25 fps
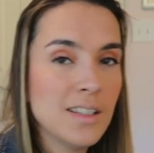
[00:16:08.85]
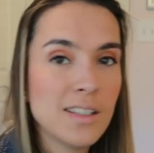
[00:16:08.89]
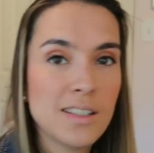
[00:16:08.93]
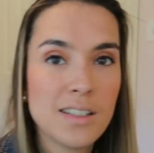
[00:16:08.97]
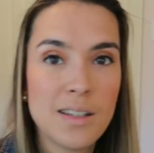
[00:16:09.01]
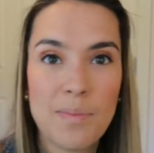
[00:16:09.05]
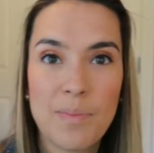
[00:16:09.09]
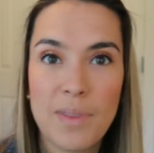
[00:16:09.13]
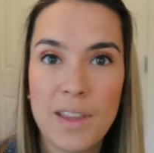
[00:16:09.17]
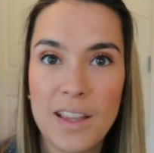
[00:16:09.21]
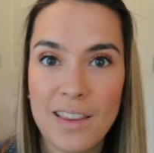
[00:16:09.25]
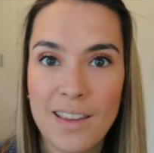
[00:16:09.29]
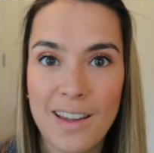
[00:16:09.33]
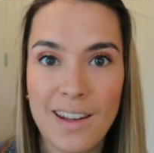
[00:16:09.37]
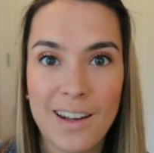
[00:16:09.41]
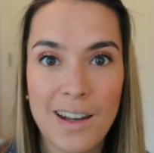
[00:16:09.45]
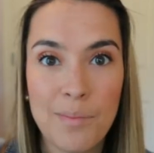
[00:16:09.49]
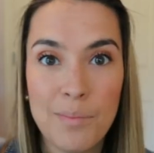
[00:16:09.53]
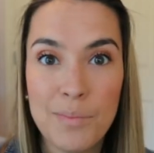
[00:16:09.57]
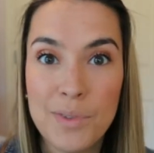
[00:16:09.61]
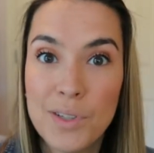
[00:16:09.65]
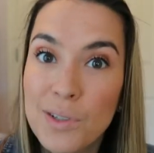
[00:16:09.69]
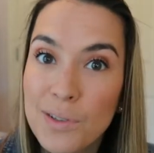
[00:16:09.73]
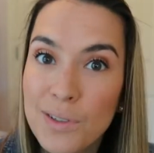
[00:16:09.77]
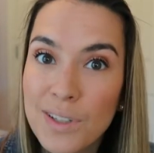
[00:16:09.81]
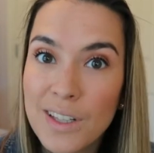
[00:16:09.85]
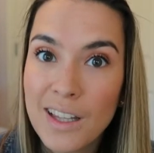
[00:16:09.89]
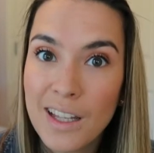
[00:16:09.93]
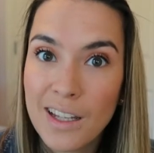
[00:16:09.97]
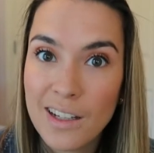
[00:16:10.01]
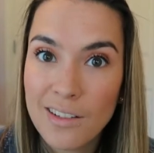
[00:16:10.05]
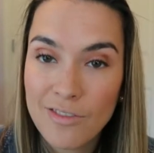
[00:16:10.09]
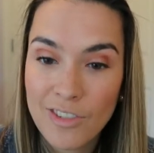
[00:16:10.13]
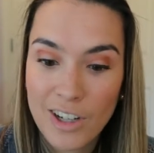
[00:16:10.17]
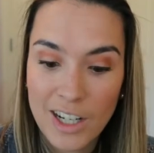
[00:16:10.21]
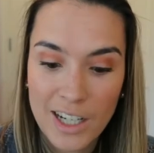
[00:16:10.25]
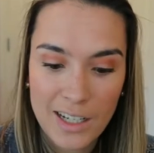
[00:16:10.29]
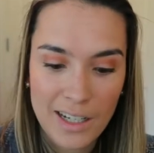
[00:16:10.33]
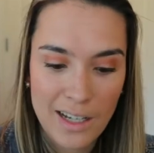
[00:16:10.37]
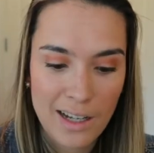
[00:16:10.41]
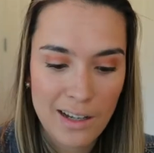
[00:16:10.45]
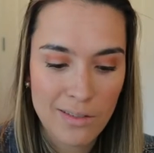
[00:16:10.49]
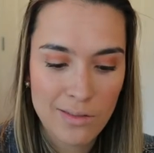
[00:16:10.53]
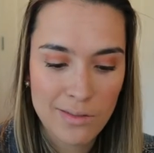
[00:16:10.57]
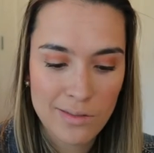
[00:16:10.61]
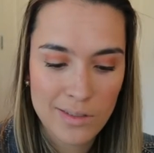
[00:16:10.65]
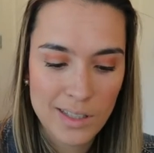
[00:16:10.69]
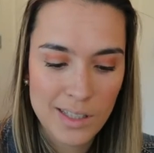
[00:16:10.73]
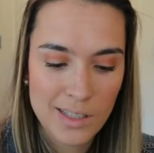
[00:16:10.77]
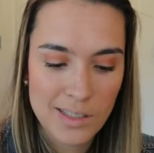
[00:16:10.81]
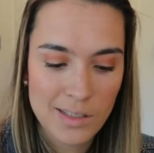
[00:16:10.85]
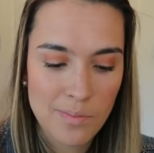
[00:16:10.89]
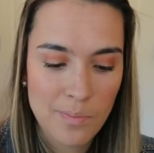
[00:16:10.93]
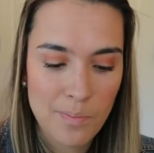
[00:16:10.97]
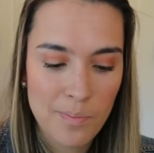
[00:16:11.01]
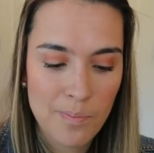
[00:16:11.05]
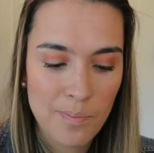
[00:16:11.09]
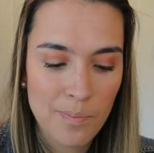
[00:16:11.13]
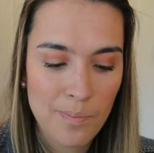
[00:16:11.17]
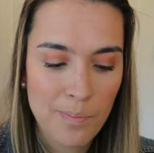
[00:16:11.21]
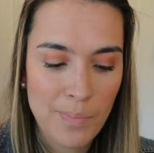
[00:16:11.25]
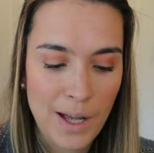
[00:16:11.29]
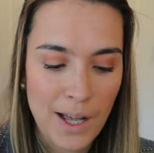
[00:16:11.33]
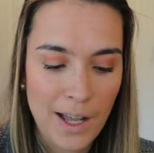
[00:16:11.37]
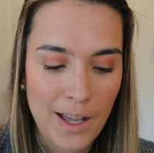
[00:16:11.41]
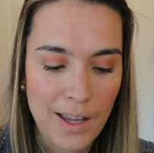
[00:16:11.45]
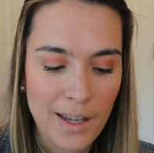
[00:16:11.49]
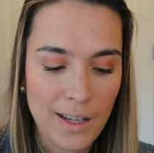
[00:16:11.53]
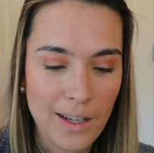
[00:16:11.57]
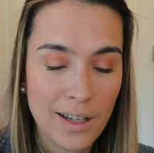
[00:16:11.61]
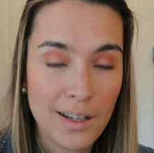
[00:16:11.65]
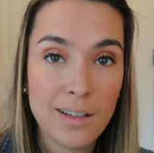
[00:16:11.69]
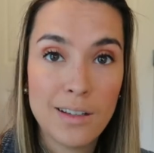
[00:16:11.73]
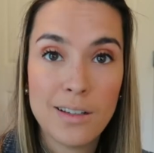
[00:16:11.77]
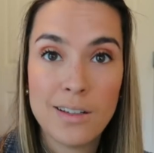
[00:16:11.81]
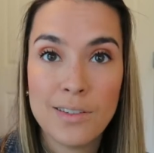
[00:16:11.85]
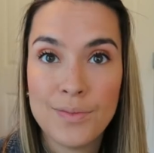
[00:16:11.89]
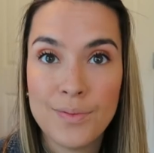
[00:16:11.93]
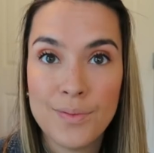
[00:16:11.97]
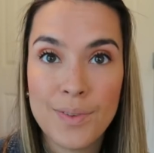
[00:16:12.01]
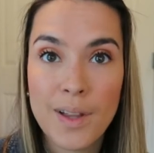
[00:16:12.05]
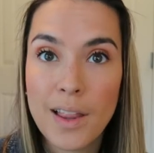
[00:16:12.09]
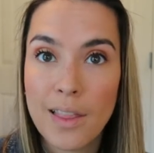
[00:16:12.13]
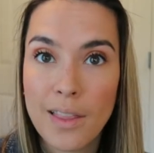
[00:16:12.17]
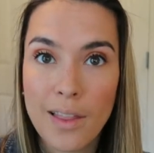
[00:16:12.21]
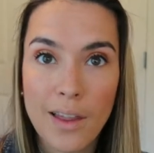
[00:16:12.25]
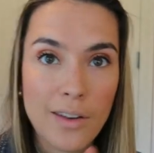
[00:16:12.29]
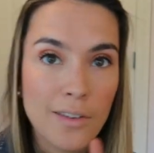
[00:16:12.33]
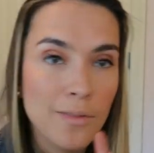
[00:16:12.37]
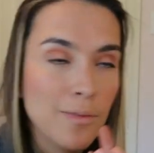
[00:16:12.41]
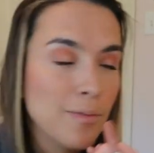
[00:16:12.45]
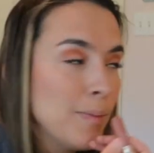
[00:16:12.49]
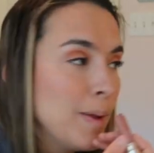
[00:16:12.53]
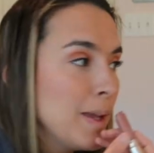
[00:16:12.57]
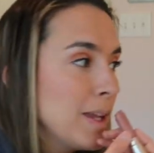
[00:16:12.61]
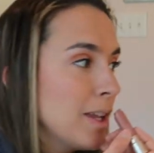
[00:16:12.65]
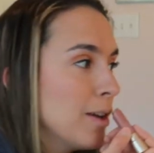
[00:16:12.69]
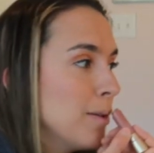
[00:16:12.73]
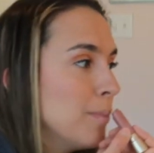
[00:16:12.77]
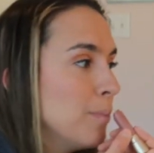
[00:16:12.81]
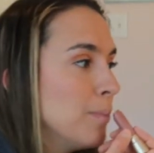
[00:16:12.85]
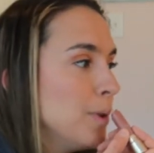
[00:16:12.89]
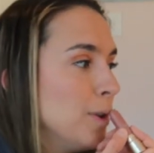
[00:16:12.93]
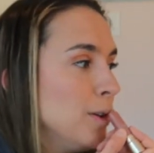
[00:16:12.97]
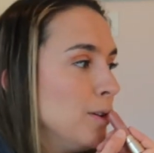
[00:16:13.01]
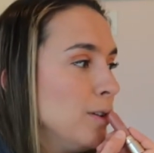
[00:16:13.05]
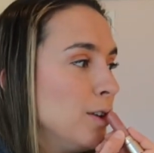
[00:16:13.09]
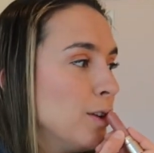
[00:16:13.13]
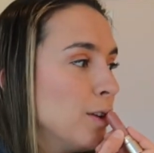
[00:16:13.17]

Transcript: something that I'm doing late right now, is buying a lot of makeup, beauty